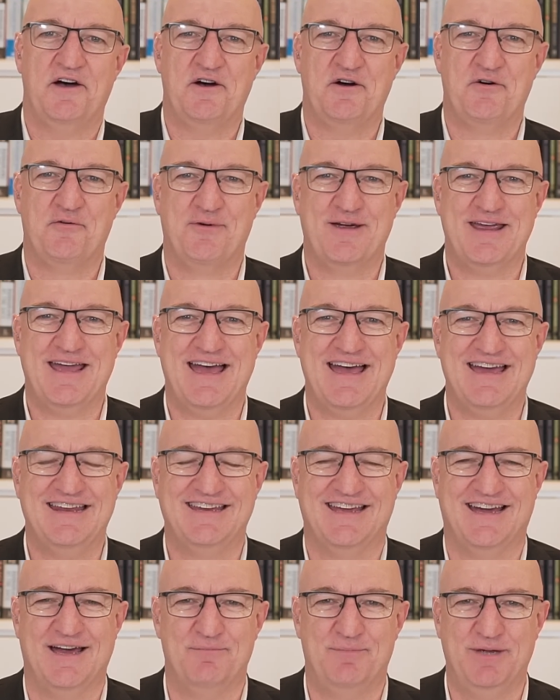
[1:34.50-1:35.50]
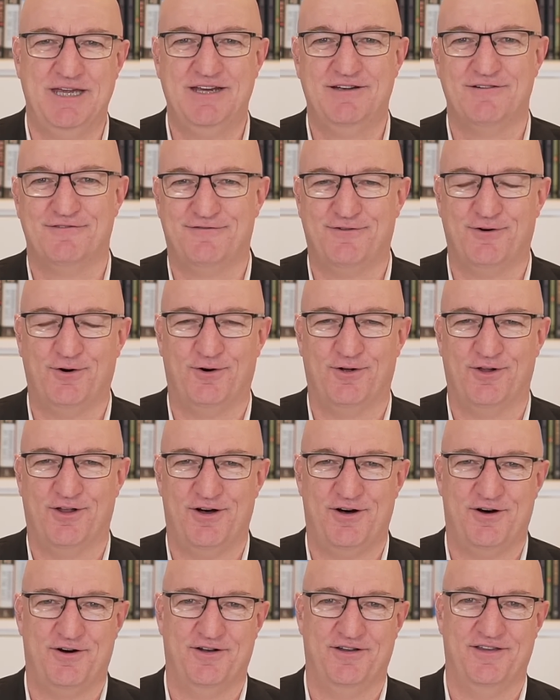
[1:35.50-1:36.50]
We had a big fall
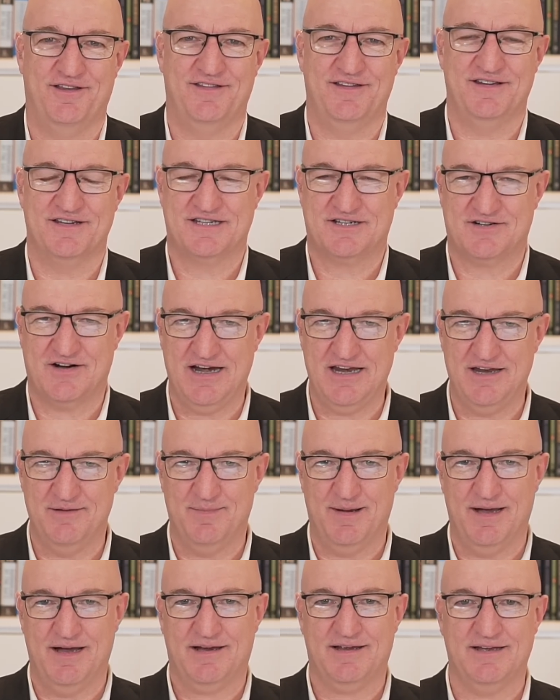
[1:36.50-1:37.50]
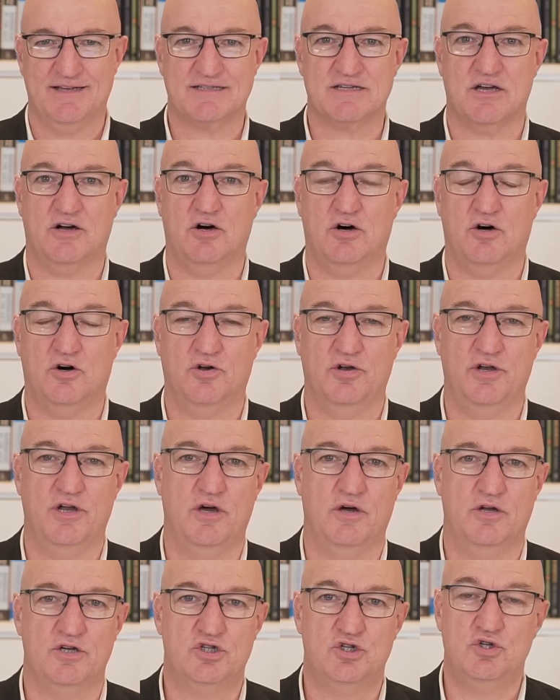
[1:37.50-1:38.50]
on the Australian markets on
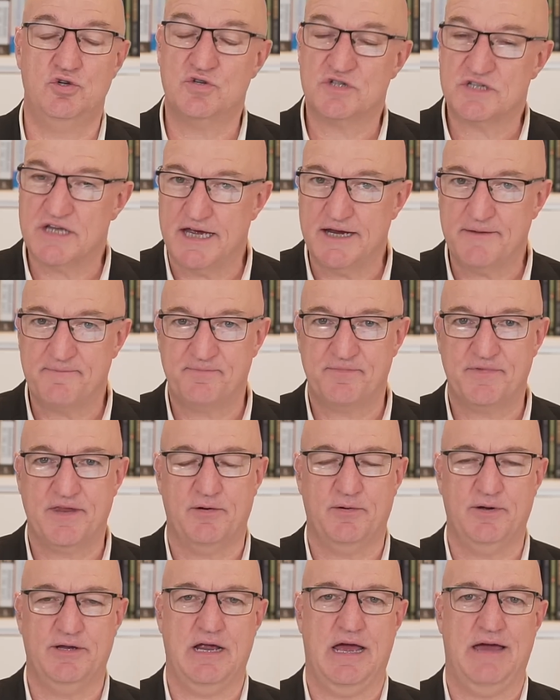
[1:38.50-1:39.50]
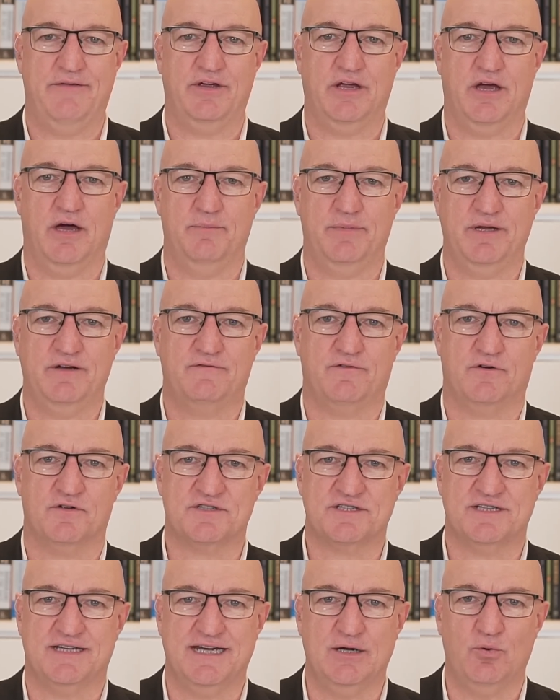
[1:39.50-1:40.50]
Tuesday. We're having a big fall
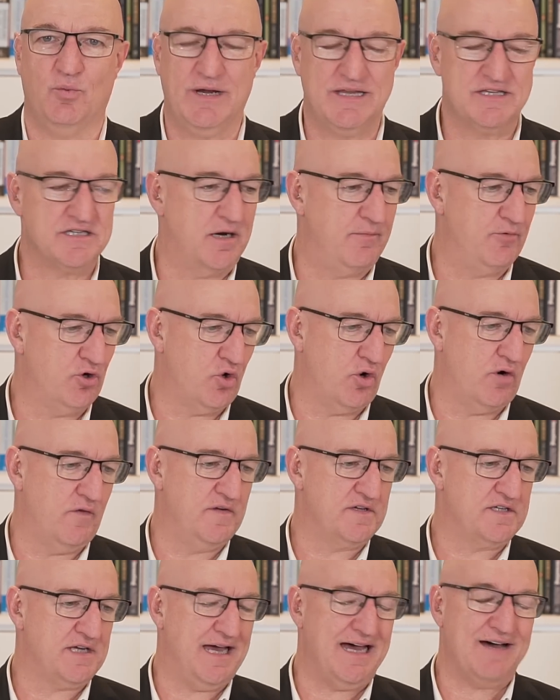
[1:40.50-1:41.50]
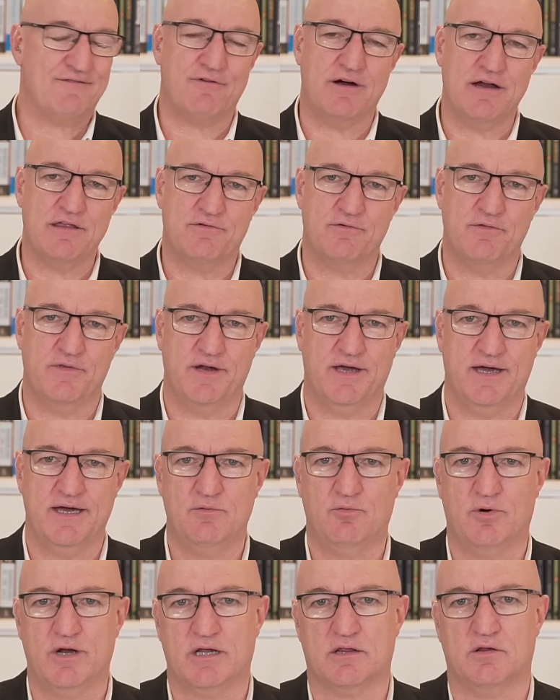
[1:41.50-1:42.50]
today, Wednesday. I'm recording this halfway through the day,
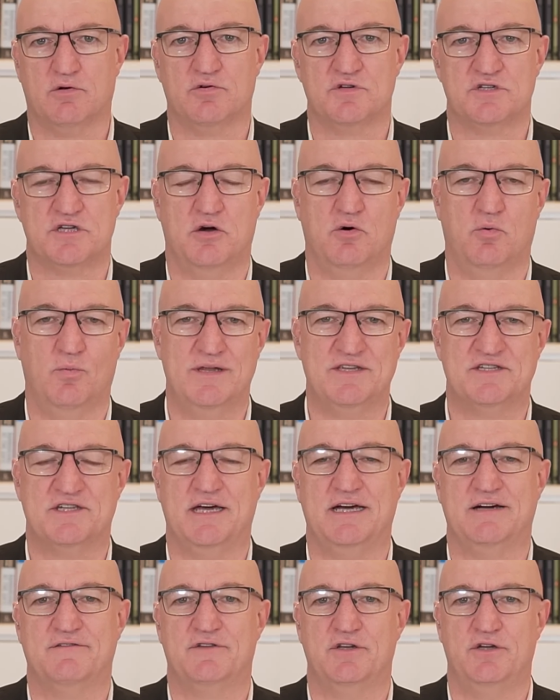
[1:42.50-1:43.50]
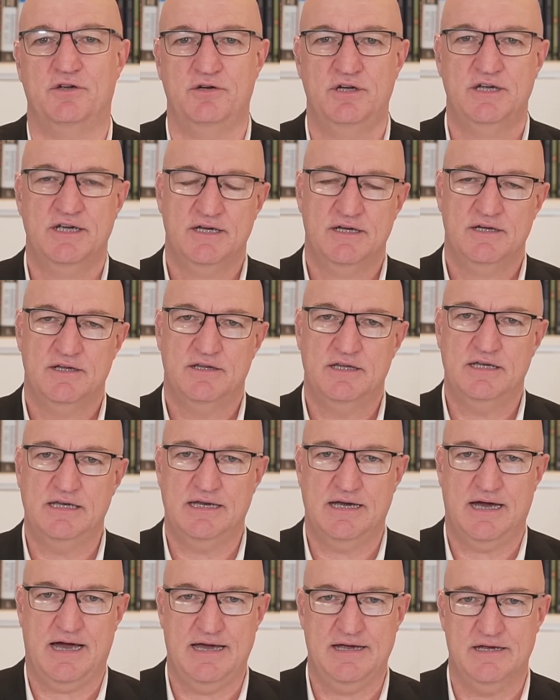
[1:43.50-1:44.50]
1 o'clock or so on Wednesday afternoon.
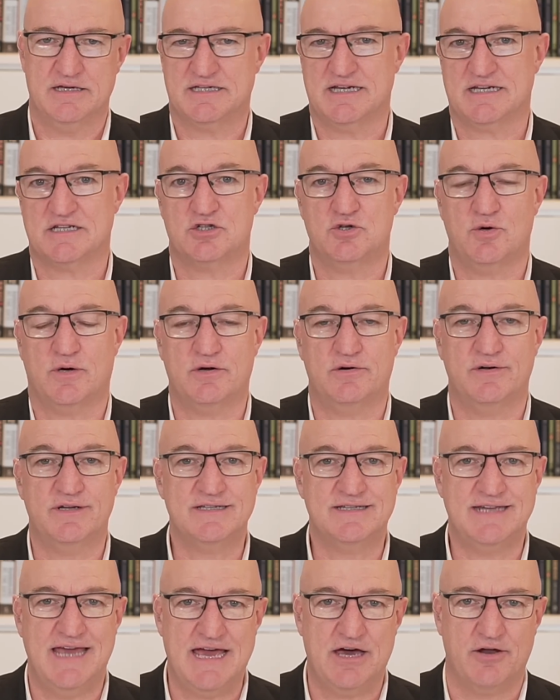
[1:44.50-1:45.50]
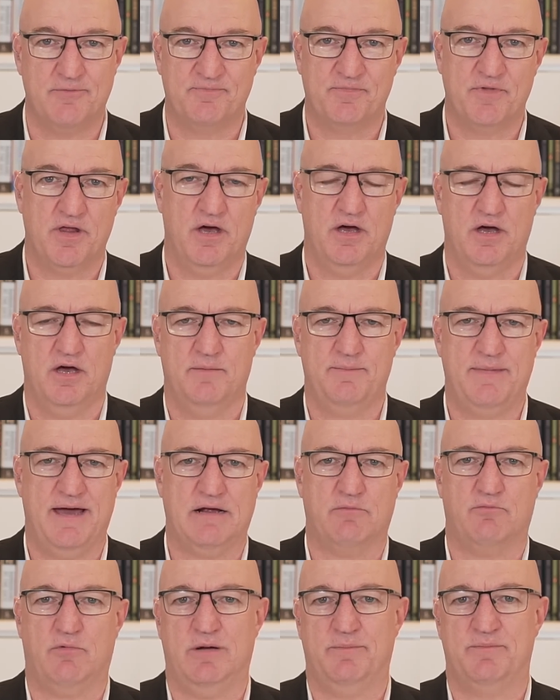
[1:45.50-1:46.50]
The ASX 200 is down
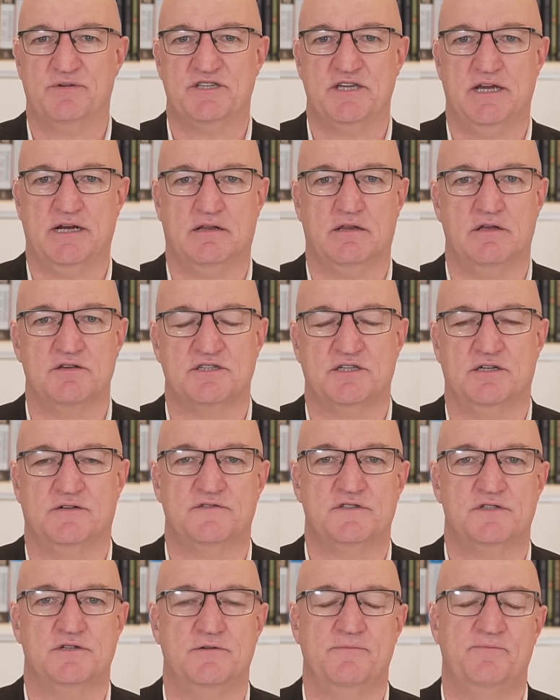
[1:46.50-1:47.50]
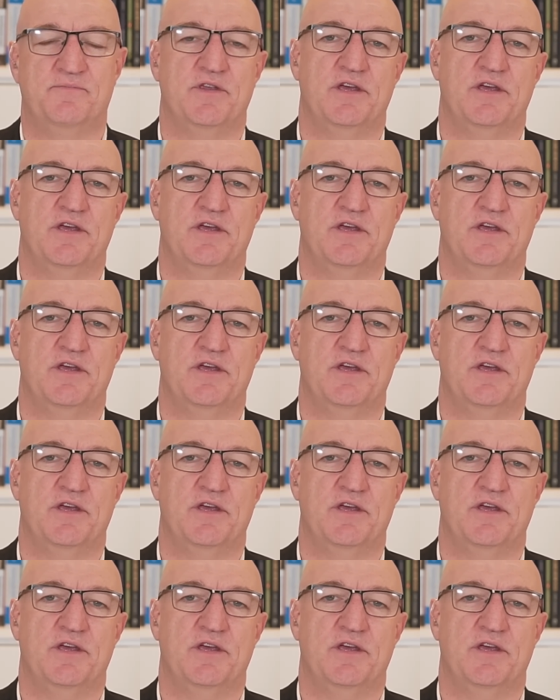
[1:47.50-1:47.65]
about 1%, close enough to.